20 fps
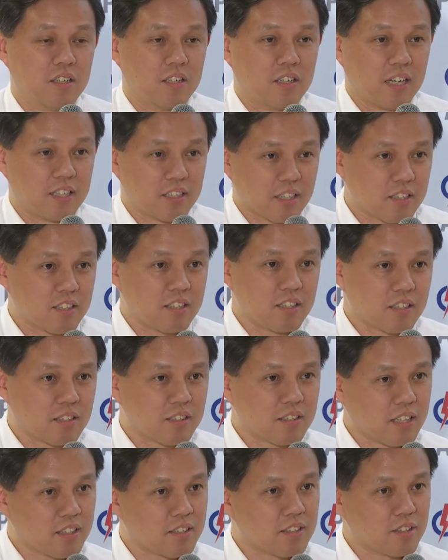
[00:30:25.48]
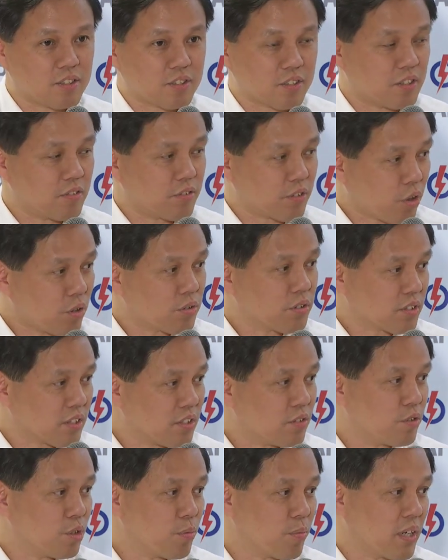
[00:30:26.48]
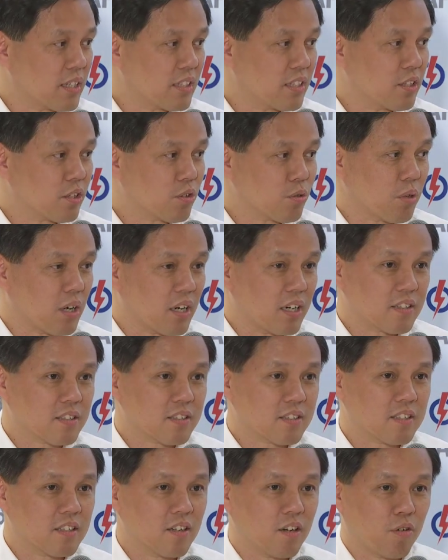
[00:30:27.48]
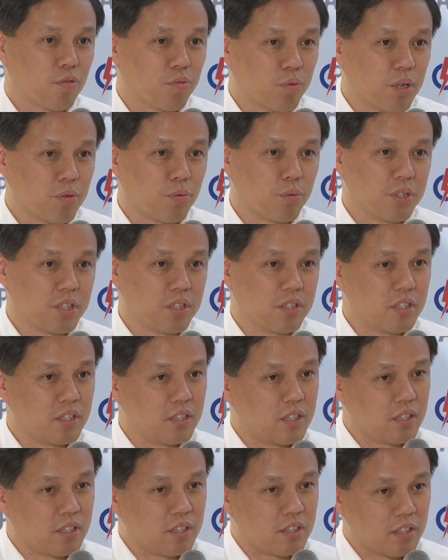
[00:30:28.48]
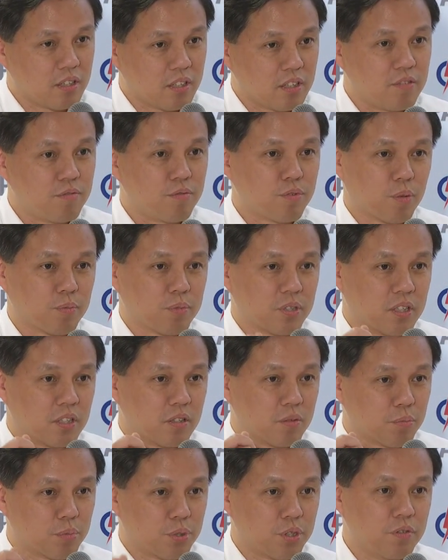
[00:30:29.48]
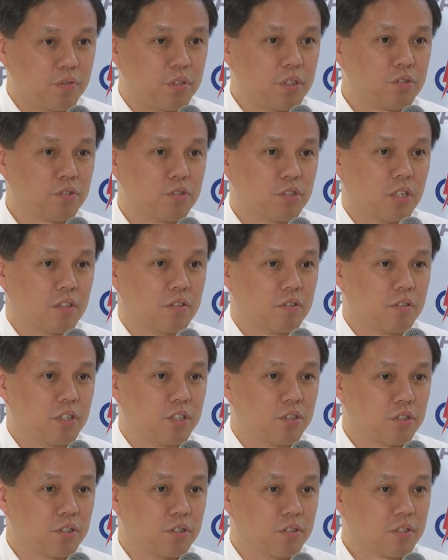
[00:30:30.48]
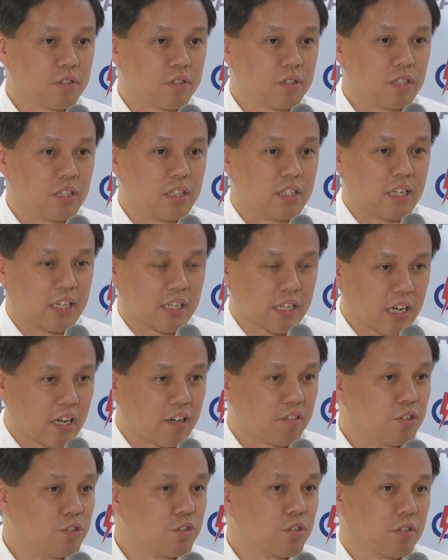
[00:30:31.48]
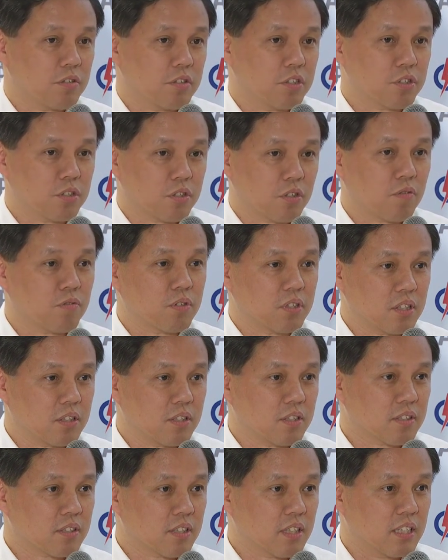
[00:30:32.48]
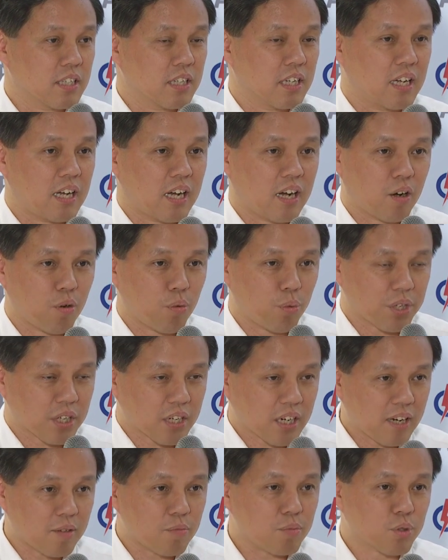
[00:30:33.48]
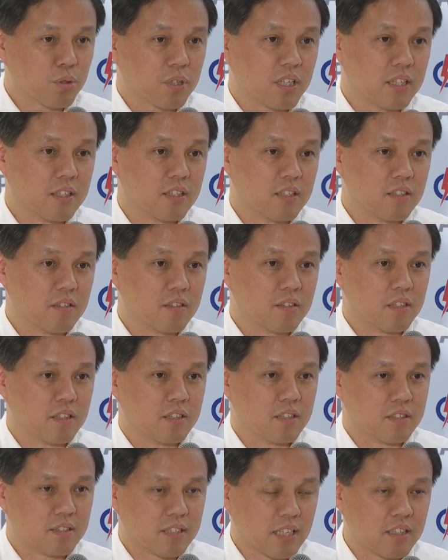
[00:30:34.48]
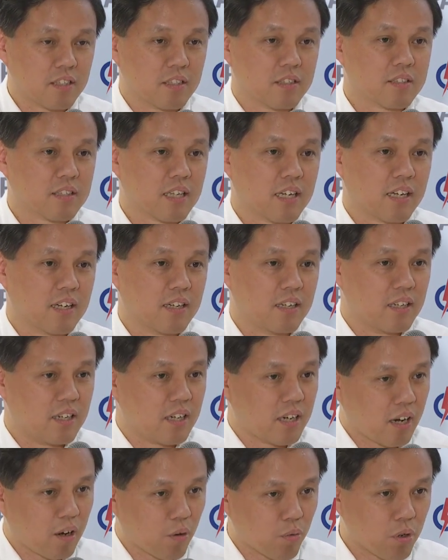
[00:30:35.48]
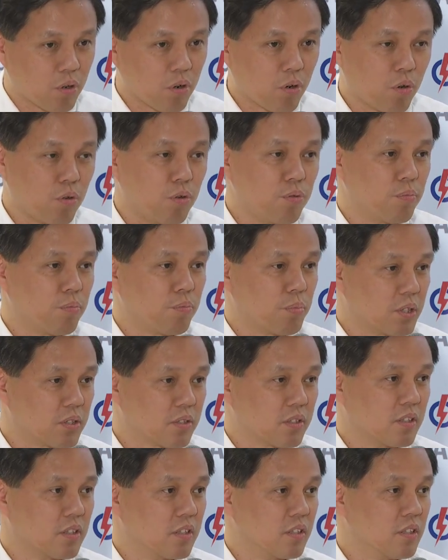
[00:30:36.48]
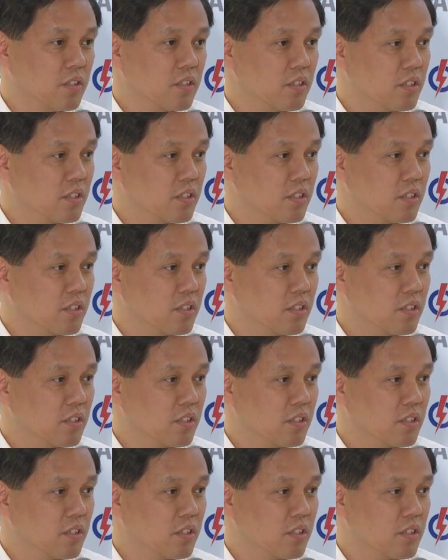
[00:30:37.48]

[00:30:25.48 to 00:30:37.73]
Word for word: And I think that is a constant reminder to us of what we learn from the previous generations and current generation of leaders, how we come together, set aside our own personal